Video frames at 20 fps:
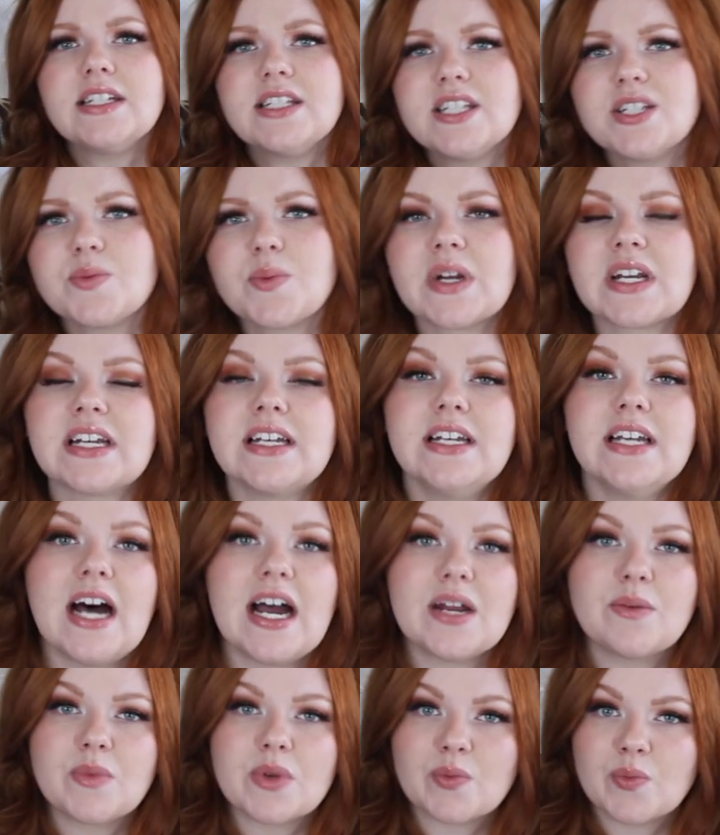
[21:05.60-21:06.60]
This is when a
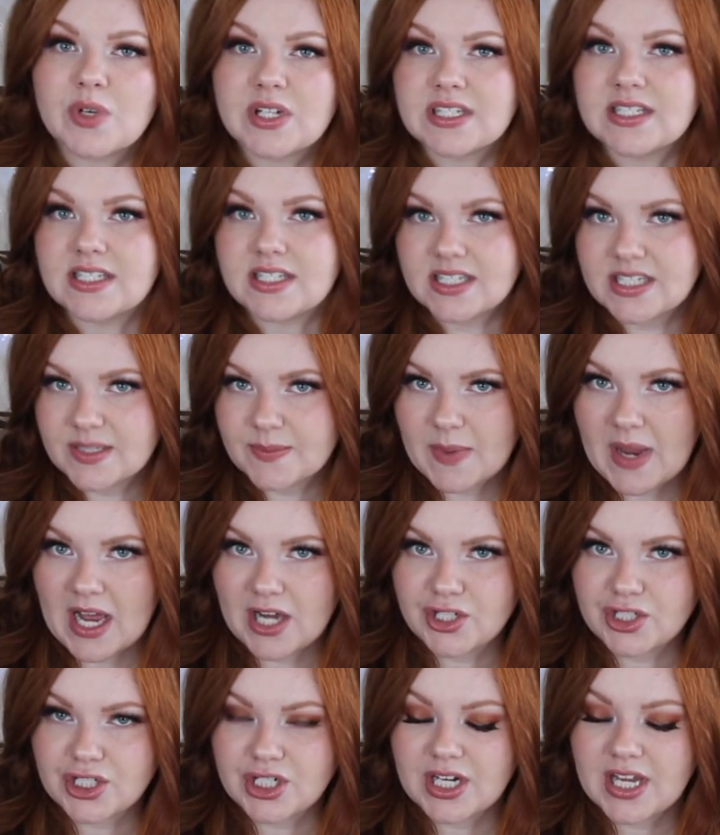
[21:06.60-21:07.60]
911
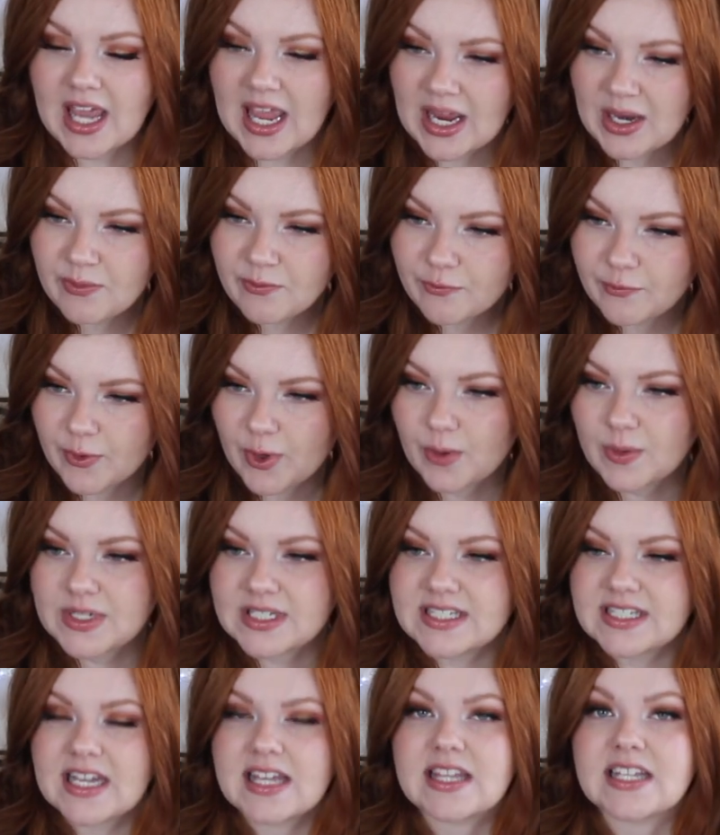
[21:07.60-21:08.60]
dispatcher came
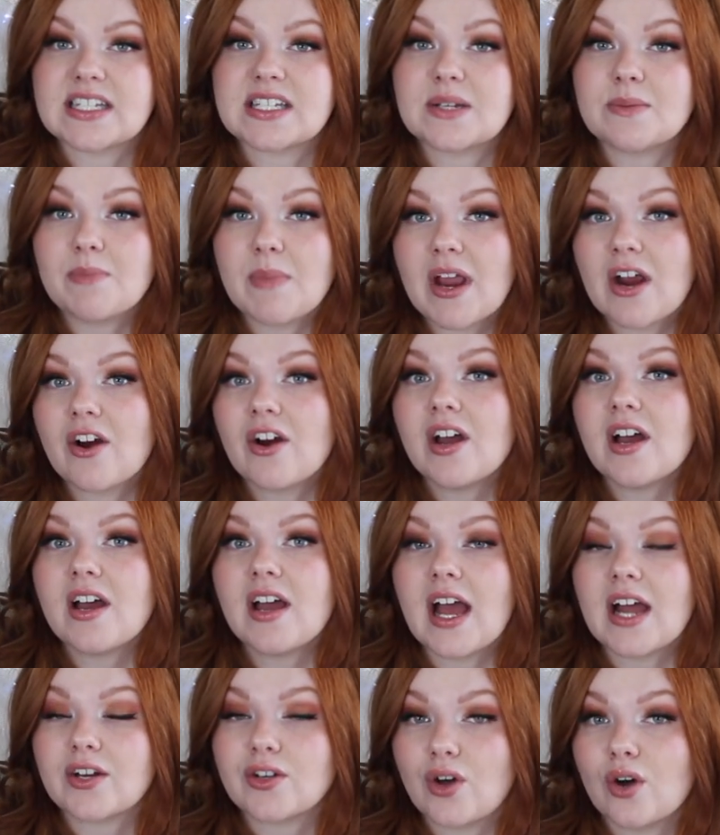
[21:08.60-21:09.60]
forward saying that
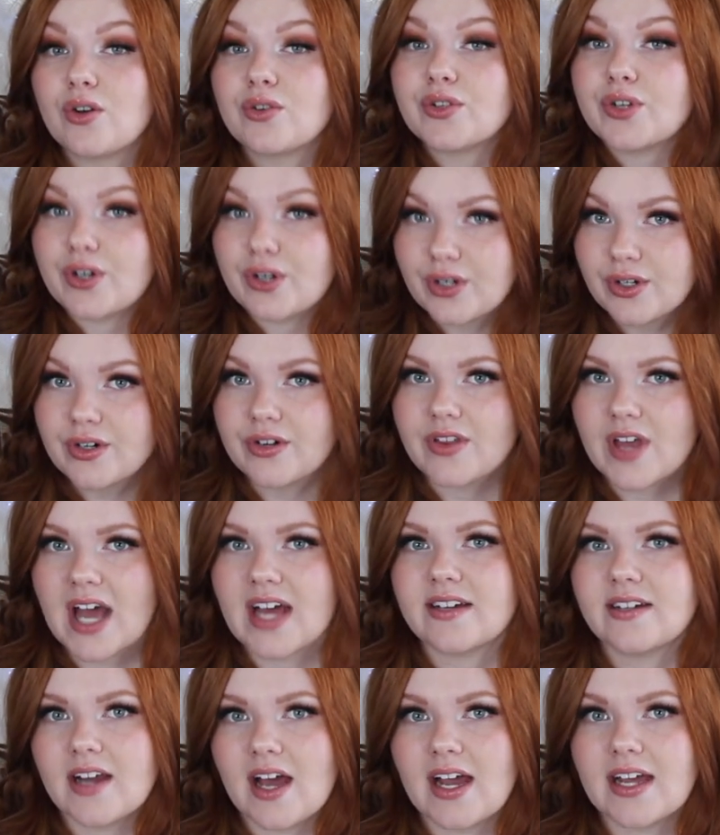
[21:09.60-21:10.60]
Tamara had called her
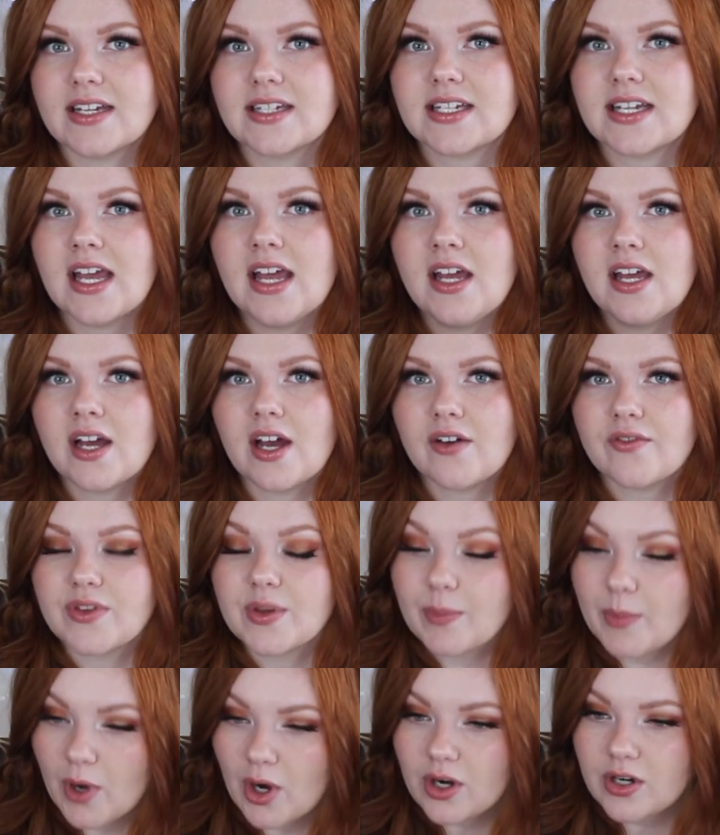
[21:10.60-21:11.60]
that night
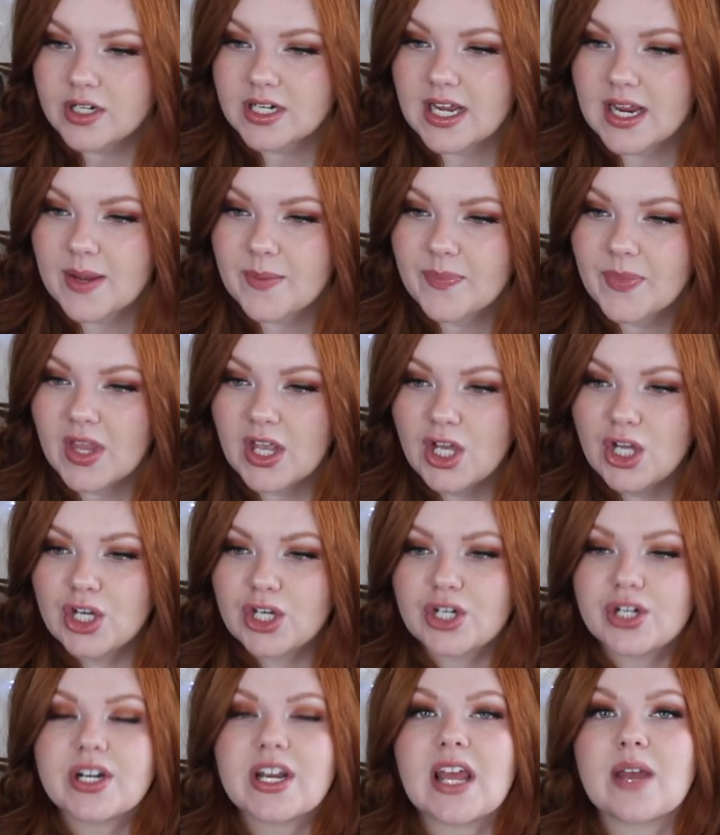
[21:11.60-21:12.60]
of the party.
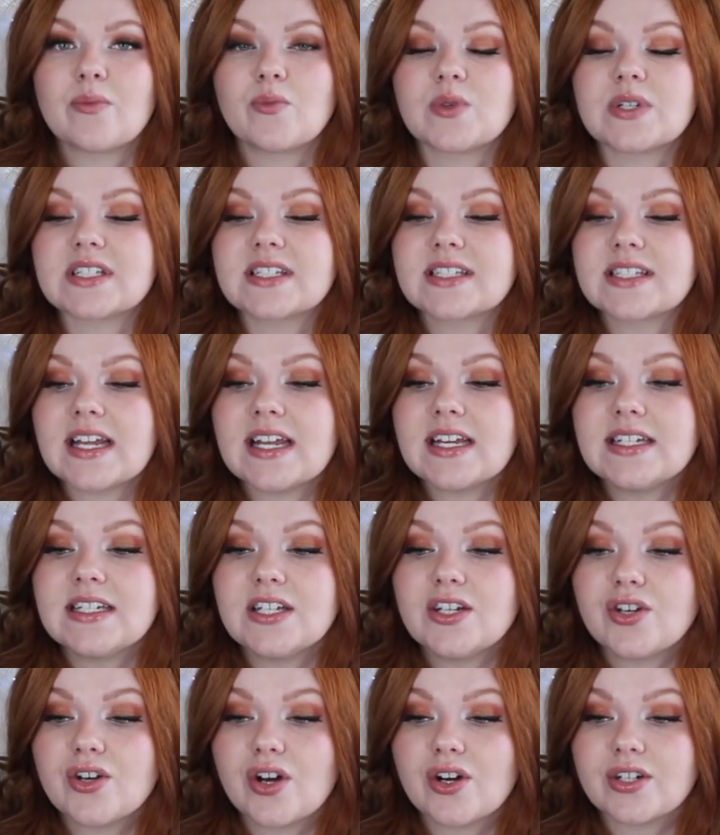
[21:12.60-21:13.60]
Her name was
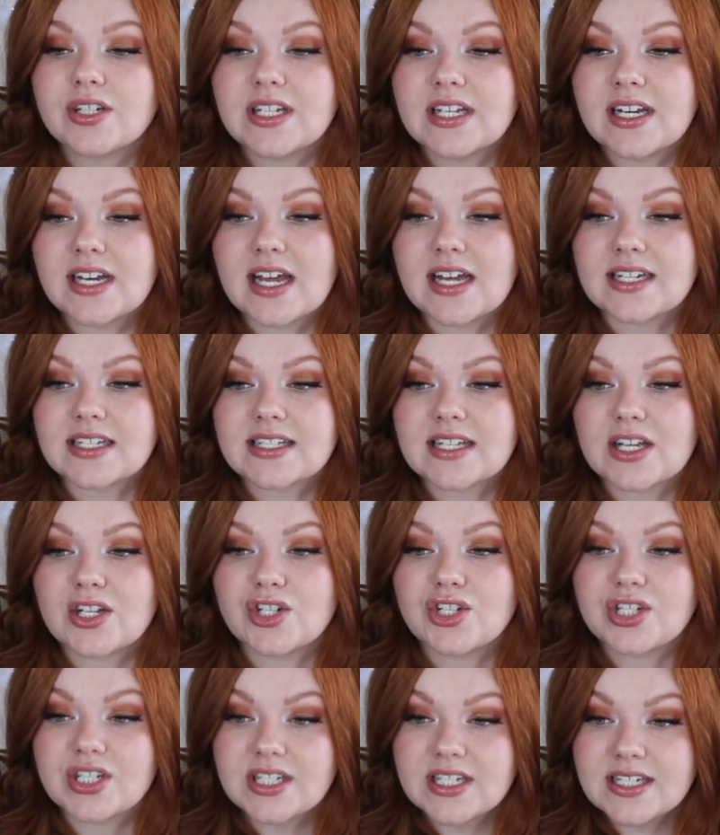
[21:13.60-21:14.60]
Sandy Cardenas,
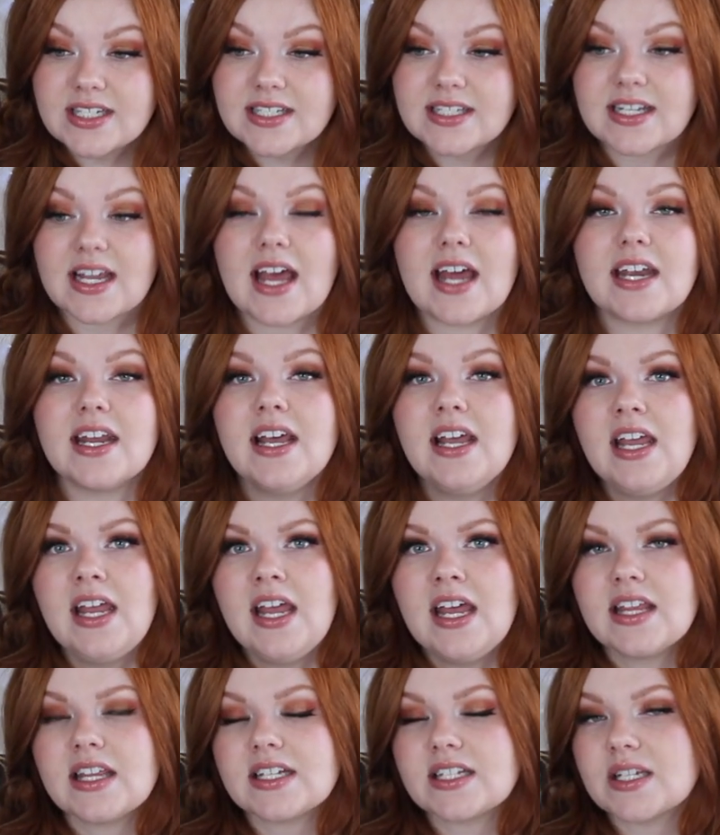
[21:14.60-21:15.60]
and she said
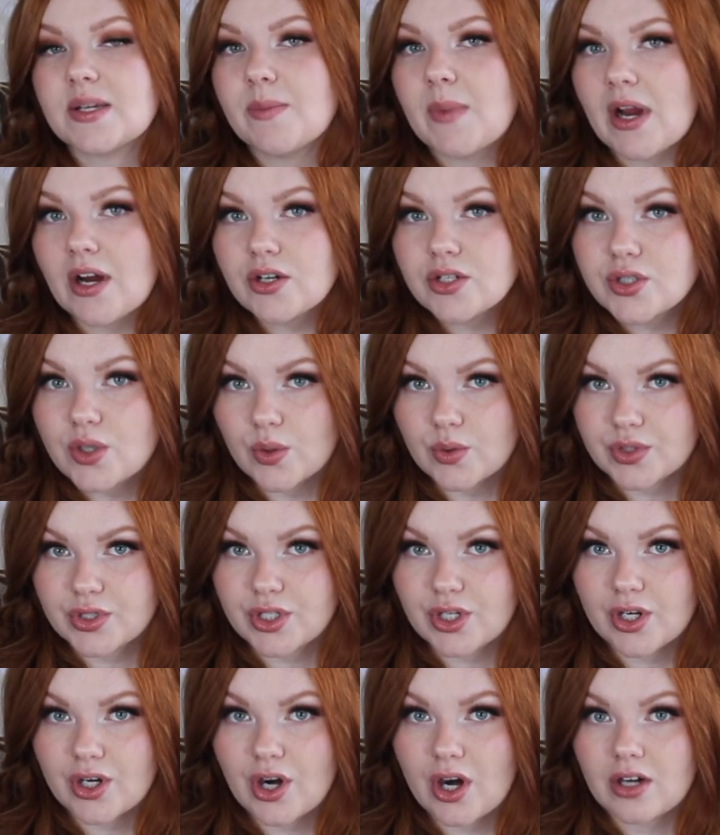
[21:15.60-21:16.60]
that Tamara
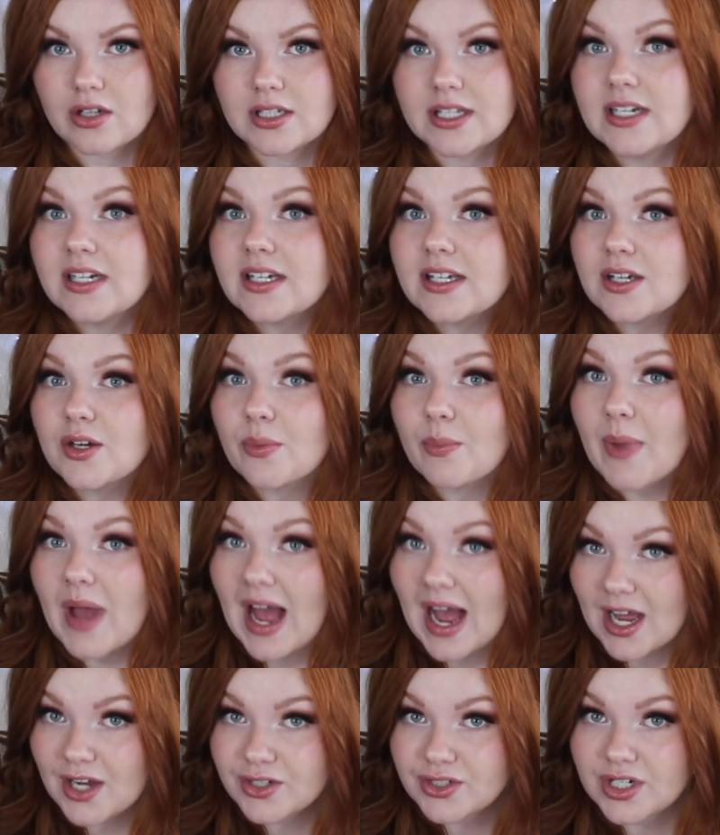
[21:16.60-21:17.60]
told her Carlita
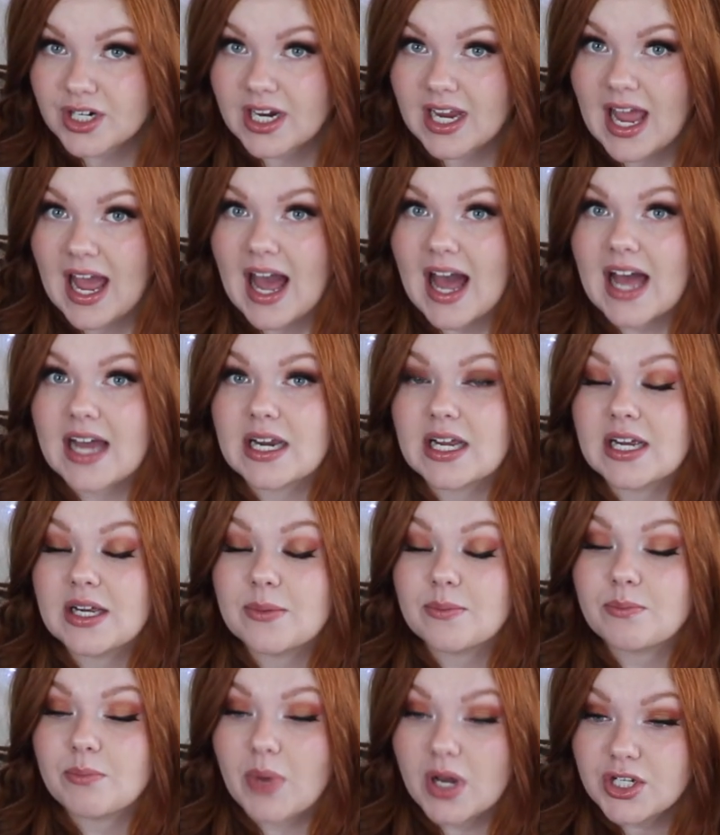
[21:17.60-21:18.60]
Kilpatrick had
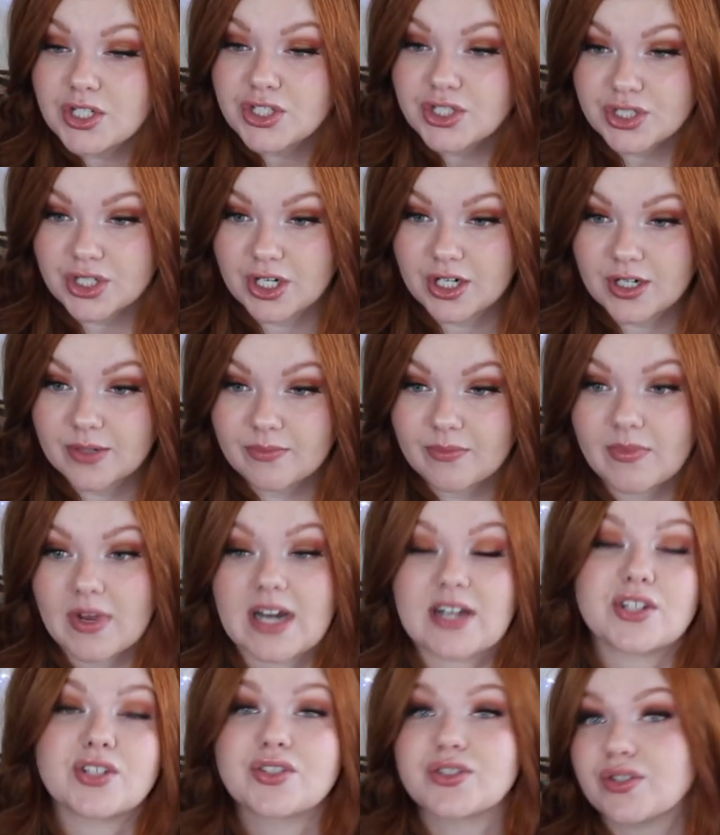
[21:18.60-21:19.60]
punched her,
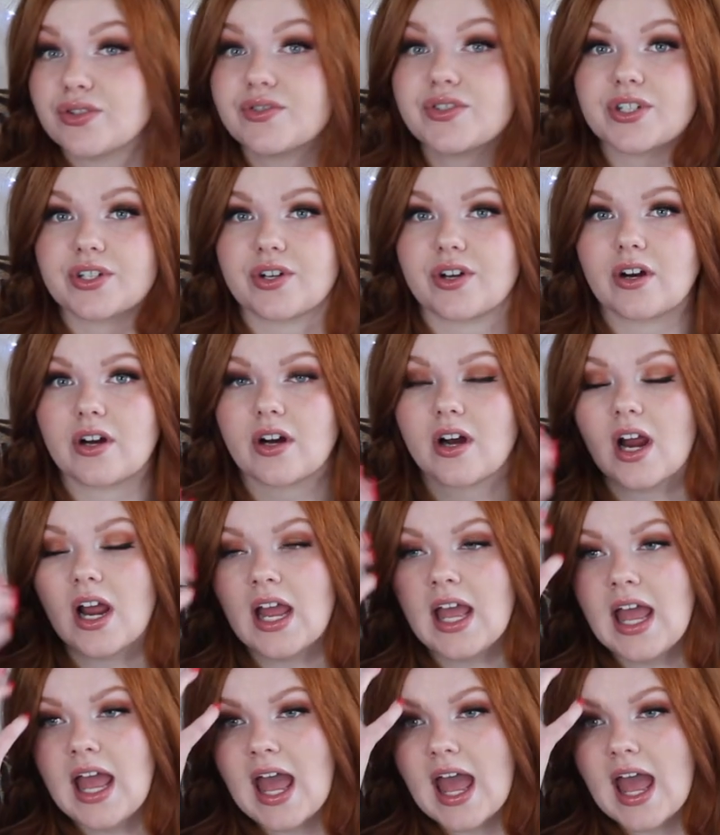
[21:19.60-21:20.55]
had assaulted her.